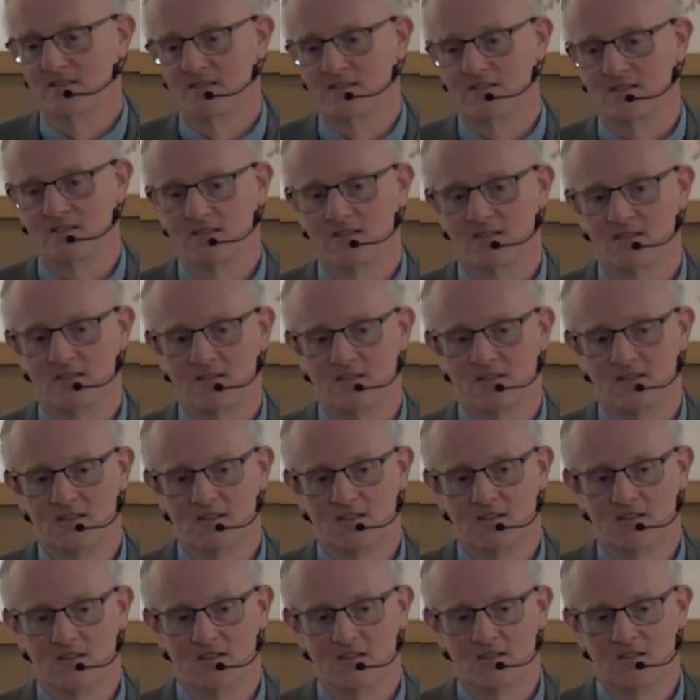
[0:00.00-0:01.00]

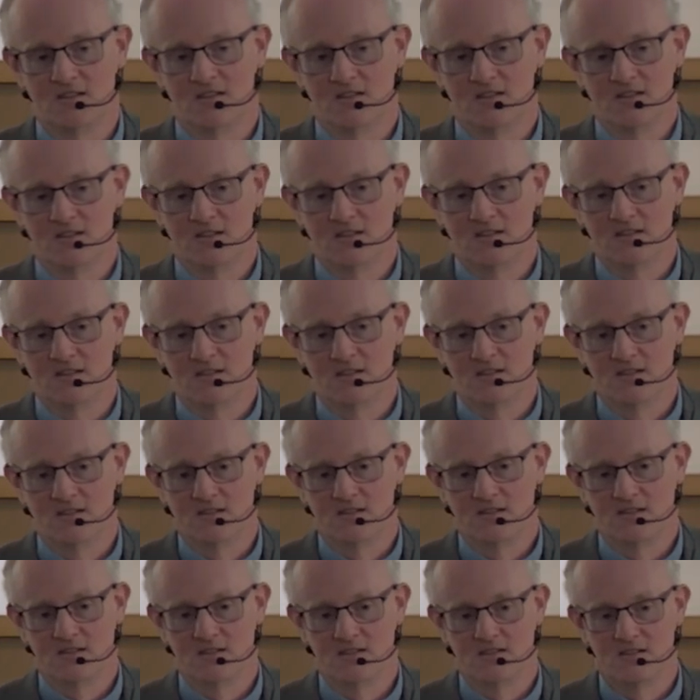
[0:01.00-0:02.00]

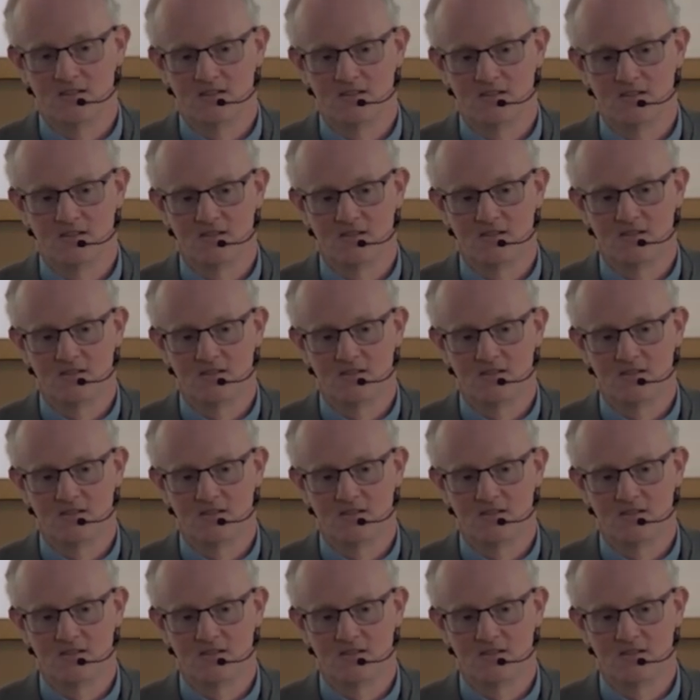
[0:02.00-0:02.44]
[no speech]